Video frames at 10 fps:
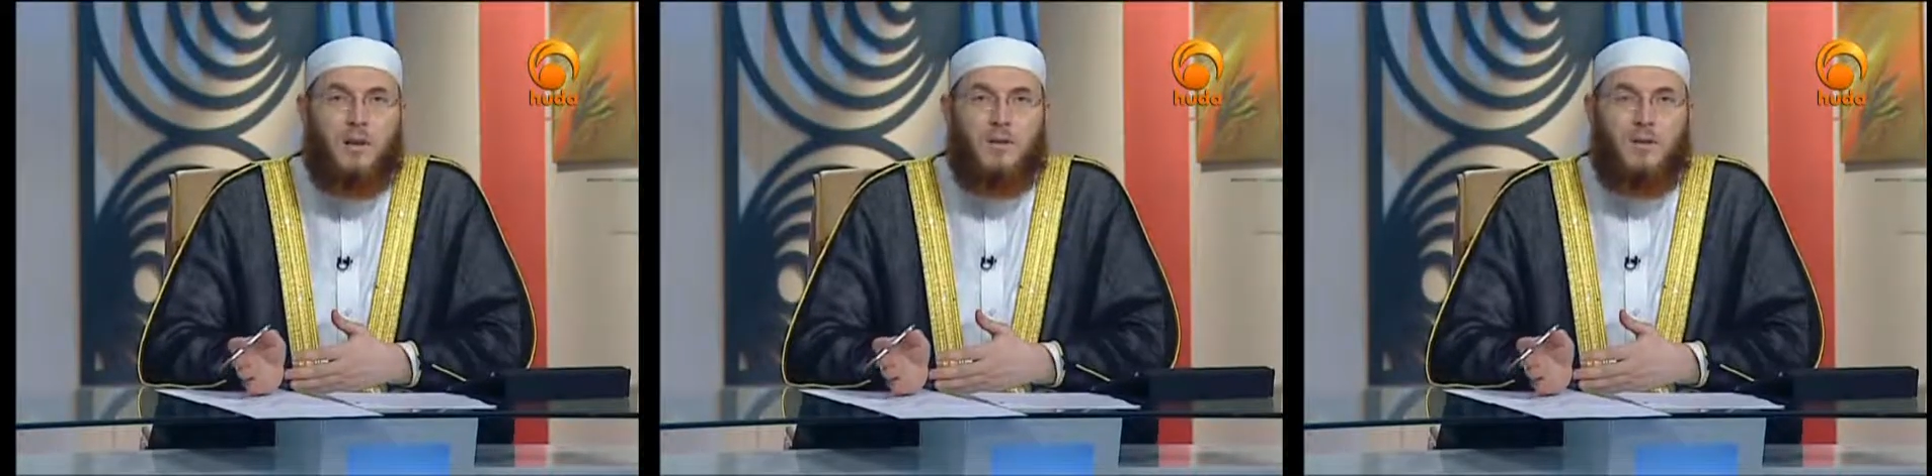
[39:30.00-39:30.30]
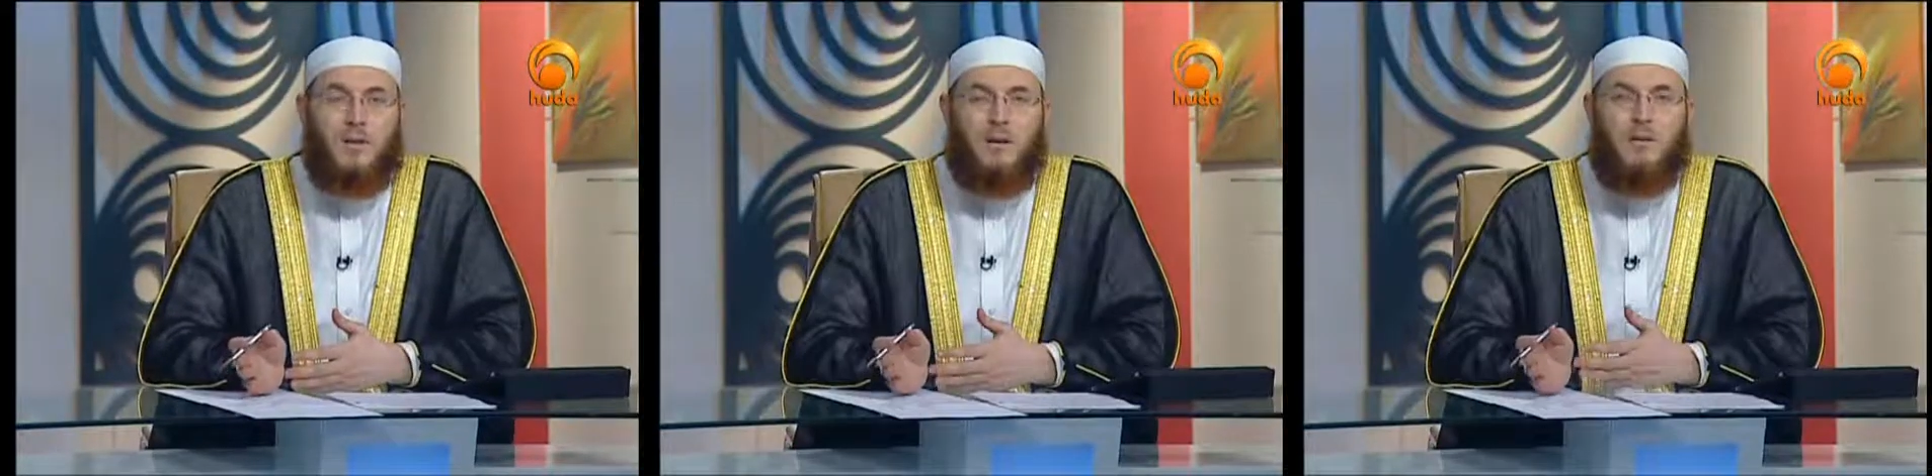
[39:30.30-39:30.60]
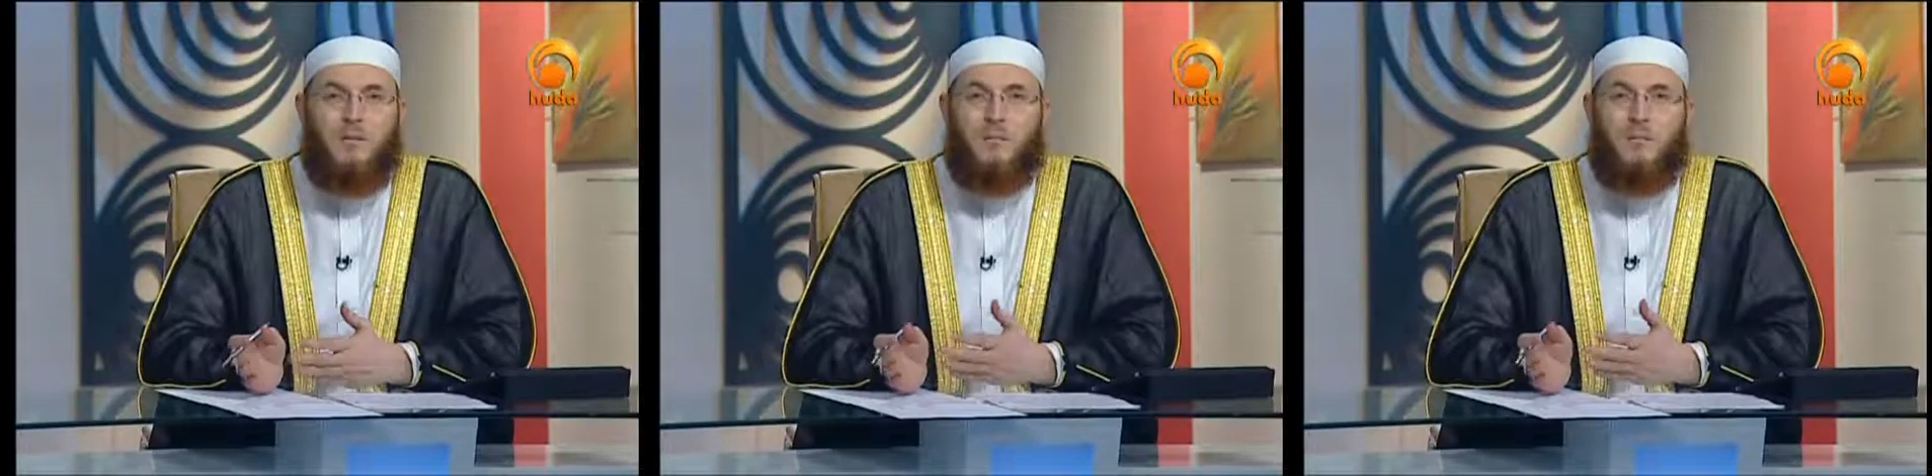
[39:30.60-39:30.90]

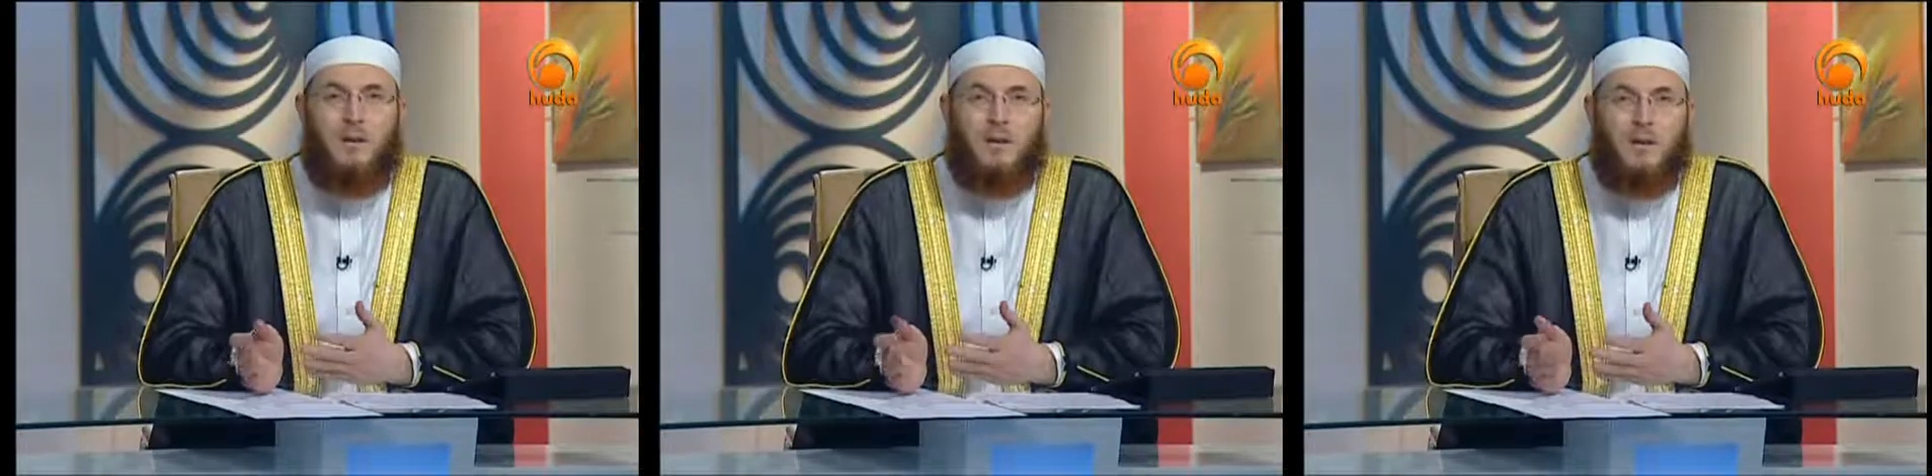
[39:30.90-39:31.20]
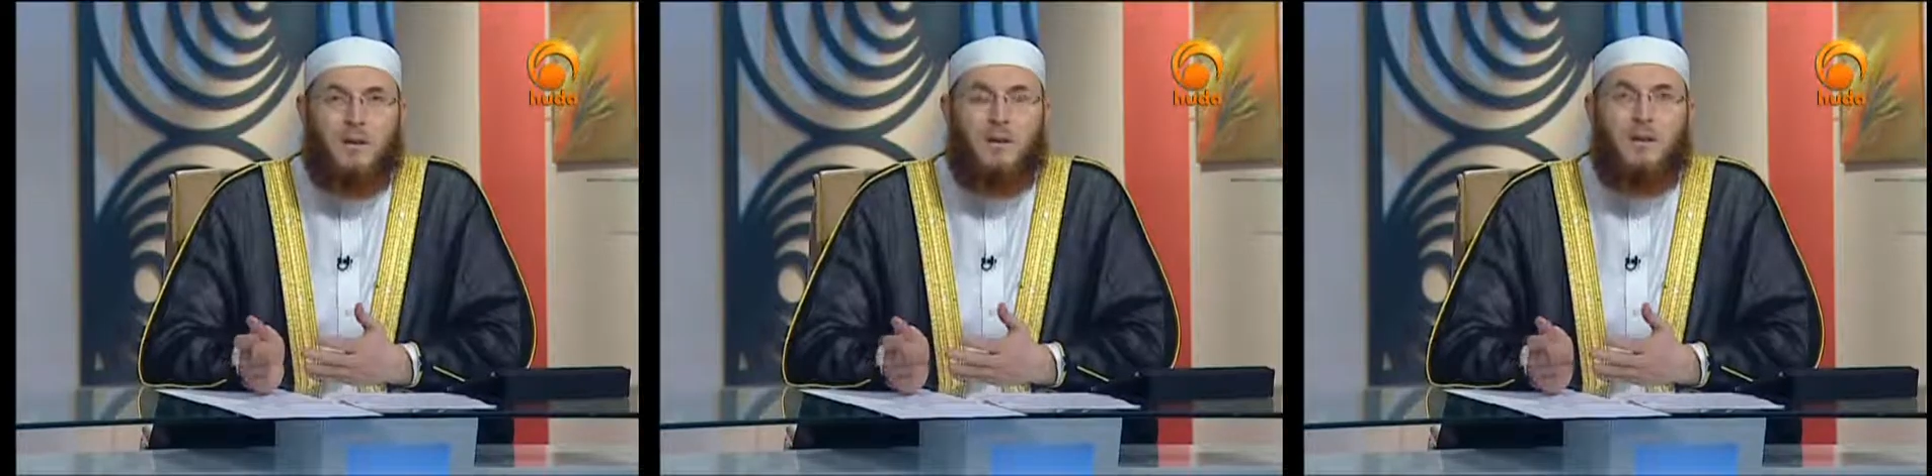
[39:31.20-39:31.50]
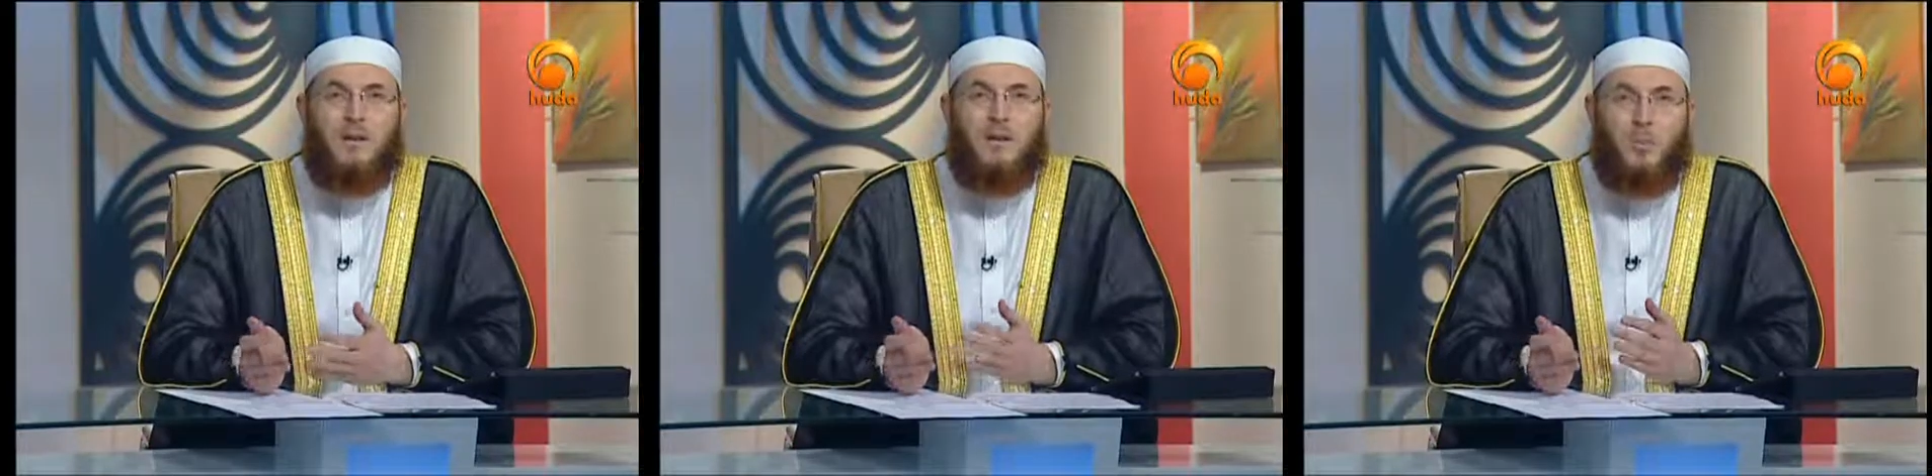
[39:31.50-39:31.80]
So...
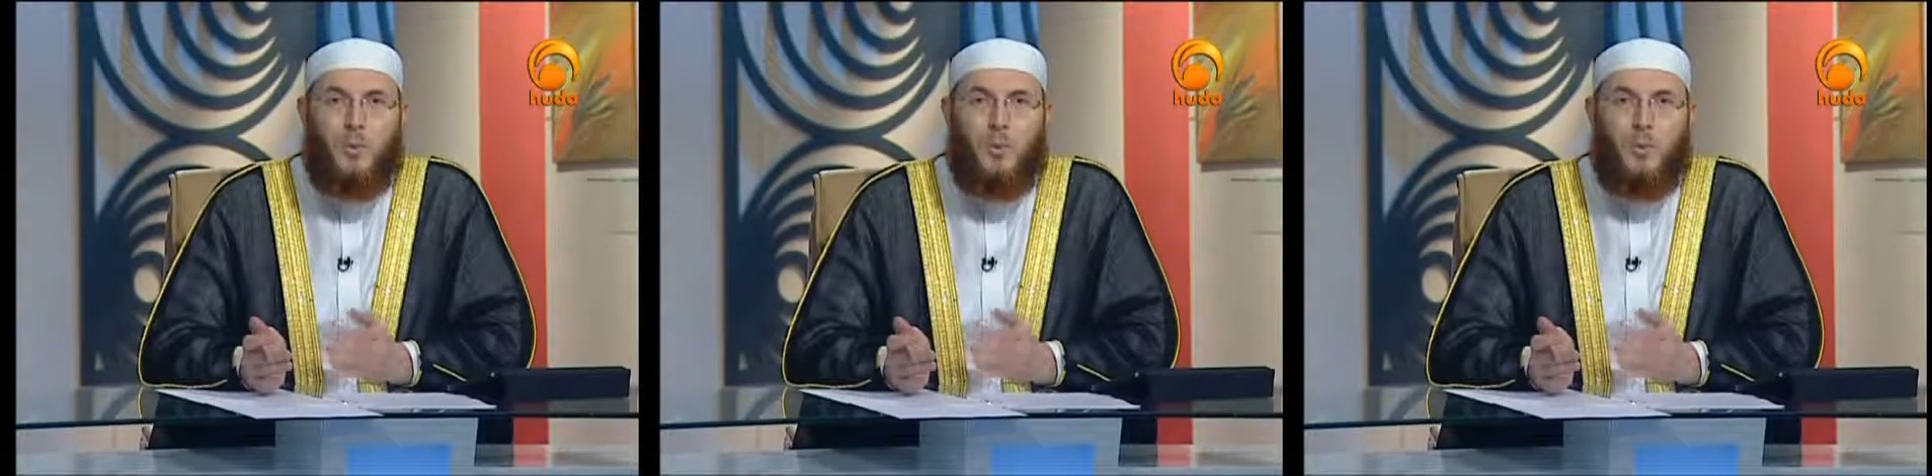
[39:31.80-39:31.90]
basically, you